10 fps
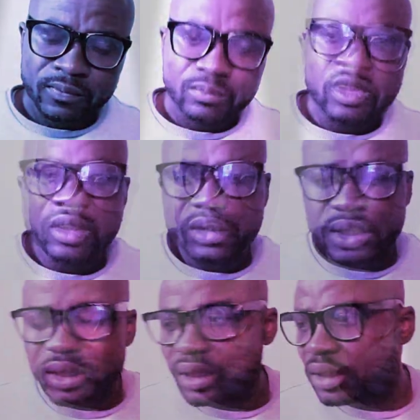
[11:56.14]
Because
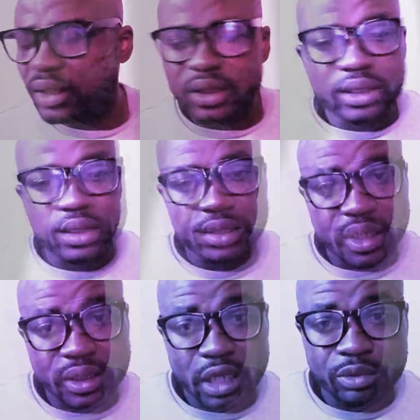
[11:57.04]
this is
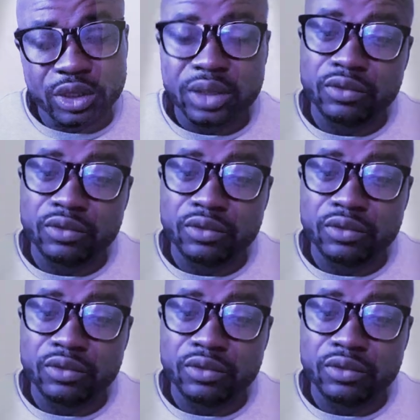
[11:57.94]
that type of shit